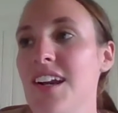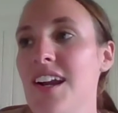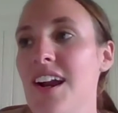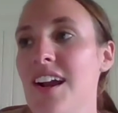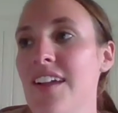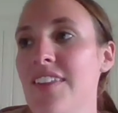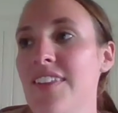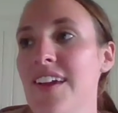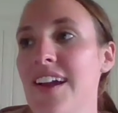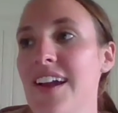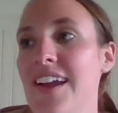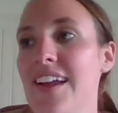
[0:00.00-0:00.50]

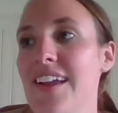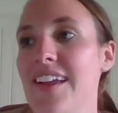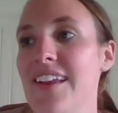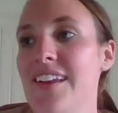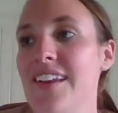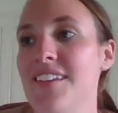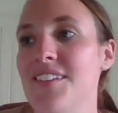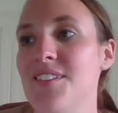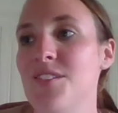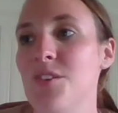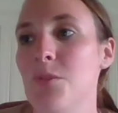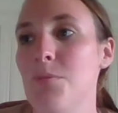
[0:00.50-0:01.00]
And
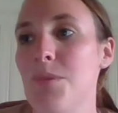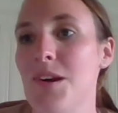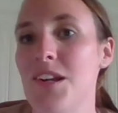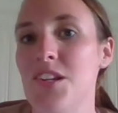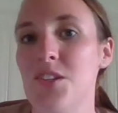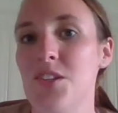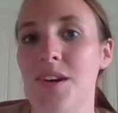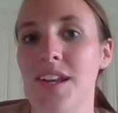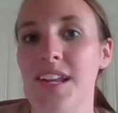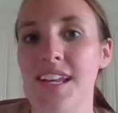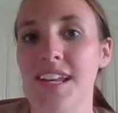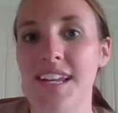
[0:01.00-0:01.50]
then, so by
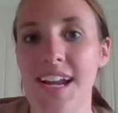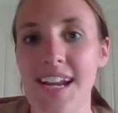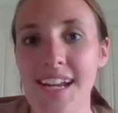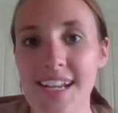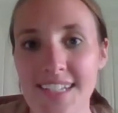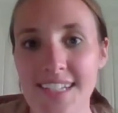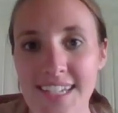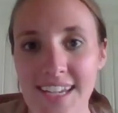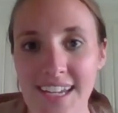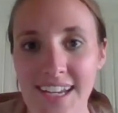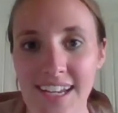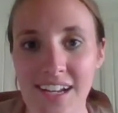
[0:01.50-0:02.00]

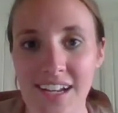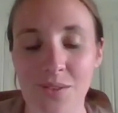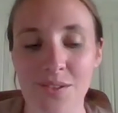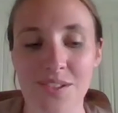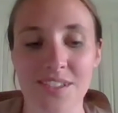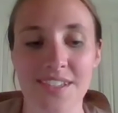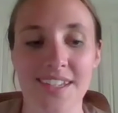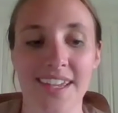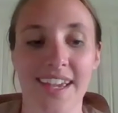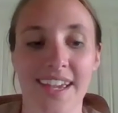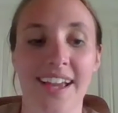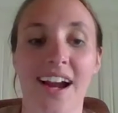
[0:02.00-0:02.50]
2019, I
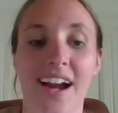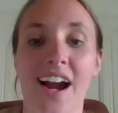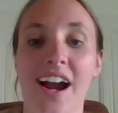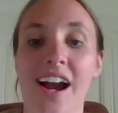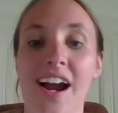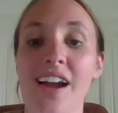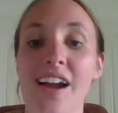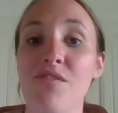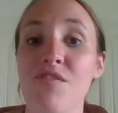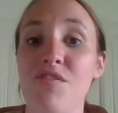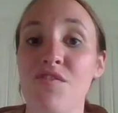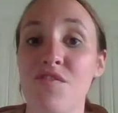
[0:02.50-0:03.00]
was like,
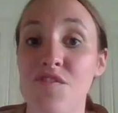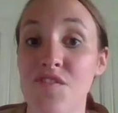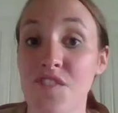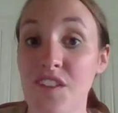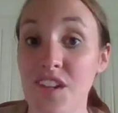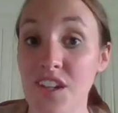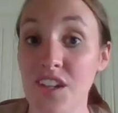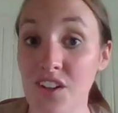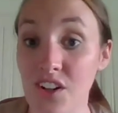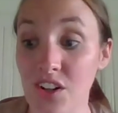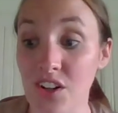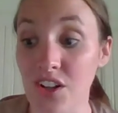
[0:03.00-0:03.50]
I
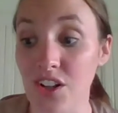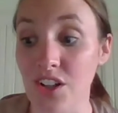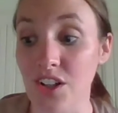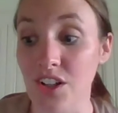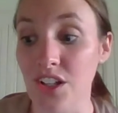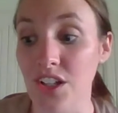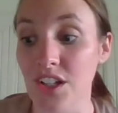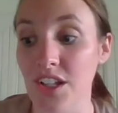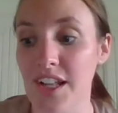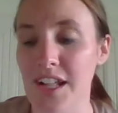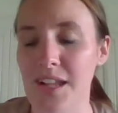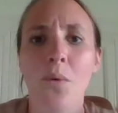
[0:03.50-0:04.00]

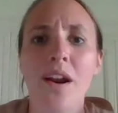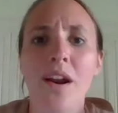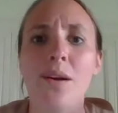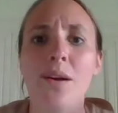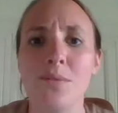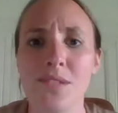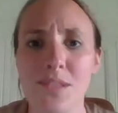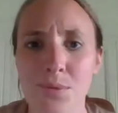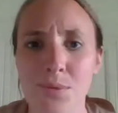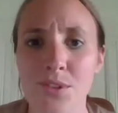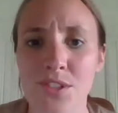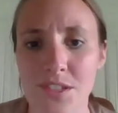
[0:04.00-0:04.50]
feel where I'm
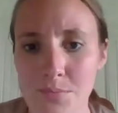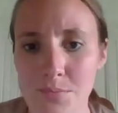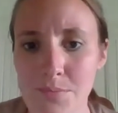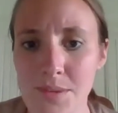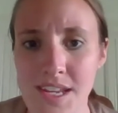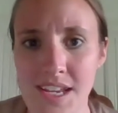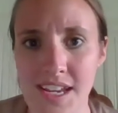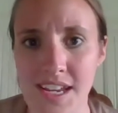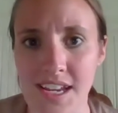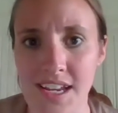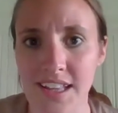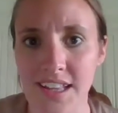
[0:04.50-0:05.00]
supposed to
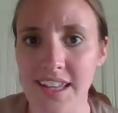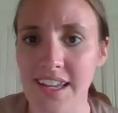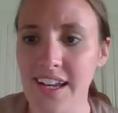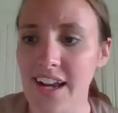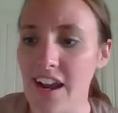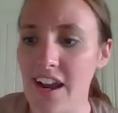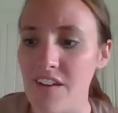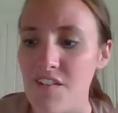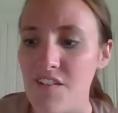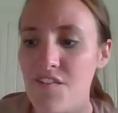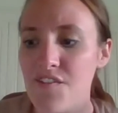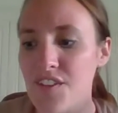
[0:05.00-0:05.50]
be. Like,
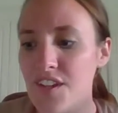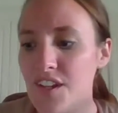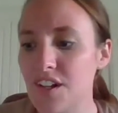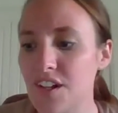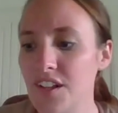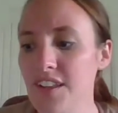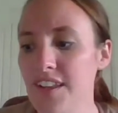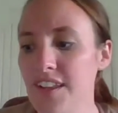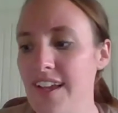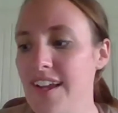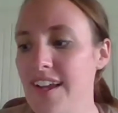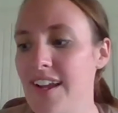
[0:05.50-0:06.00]
I
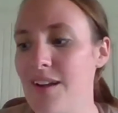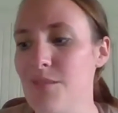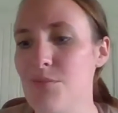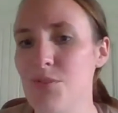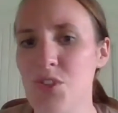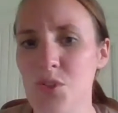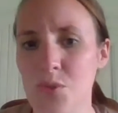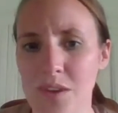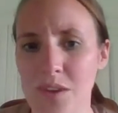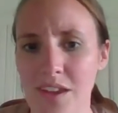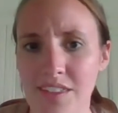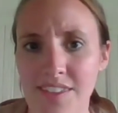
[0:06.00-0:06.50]
feel like I'm
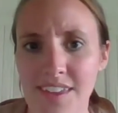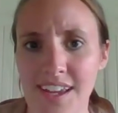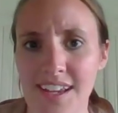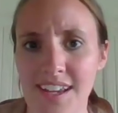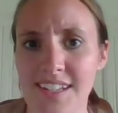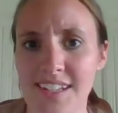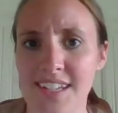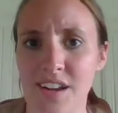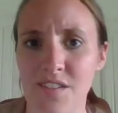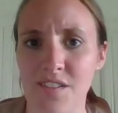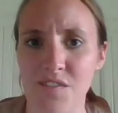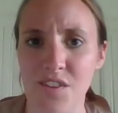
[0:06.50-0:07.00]
doing
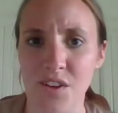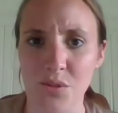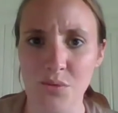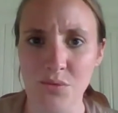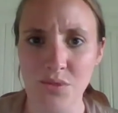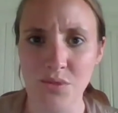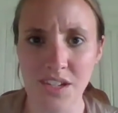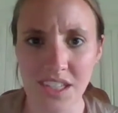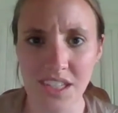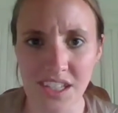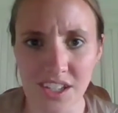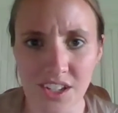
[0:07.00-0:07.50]
things that feel
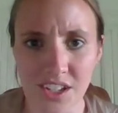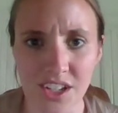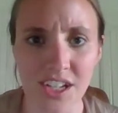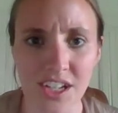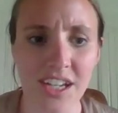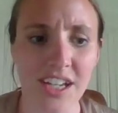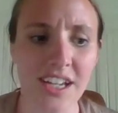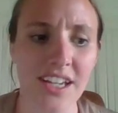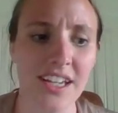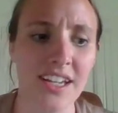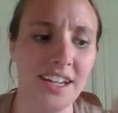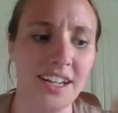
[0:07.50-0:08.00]
really
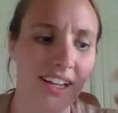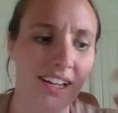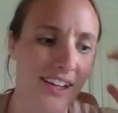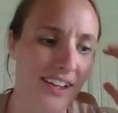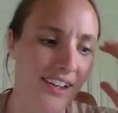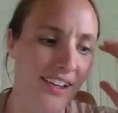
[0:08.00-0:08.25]
good.